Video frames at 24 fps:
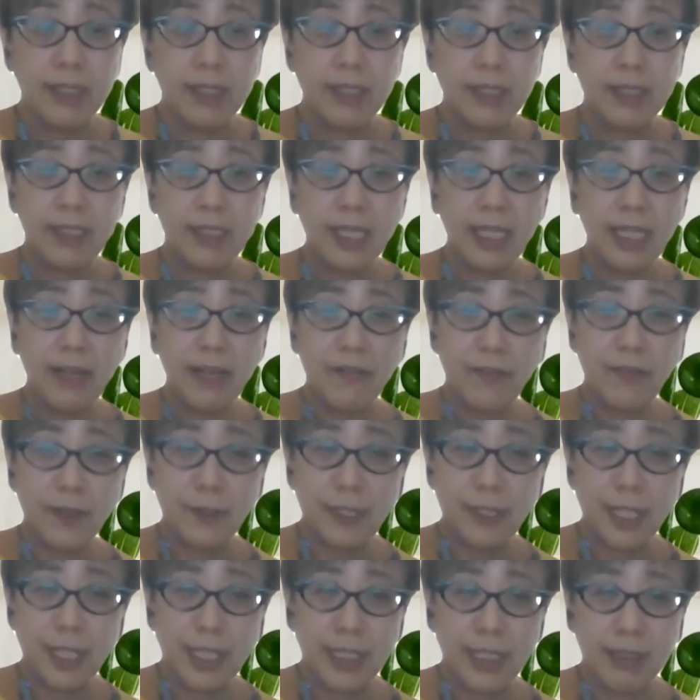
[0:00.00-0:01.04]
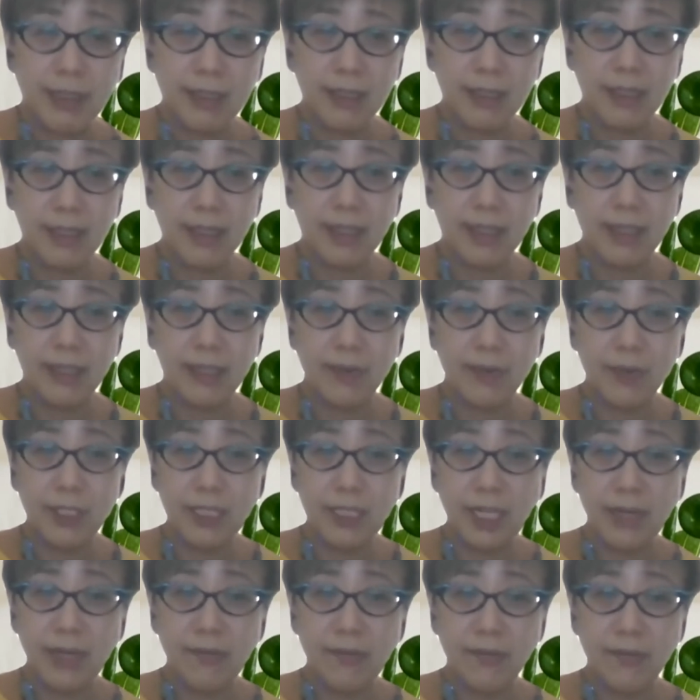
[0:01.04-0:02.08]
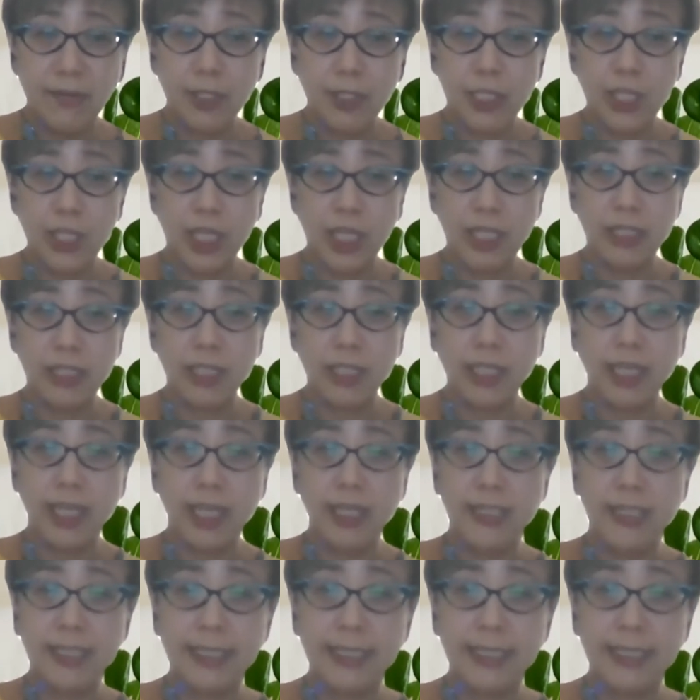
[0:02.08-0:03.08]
Then I felt that it was time for a change again.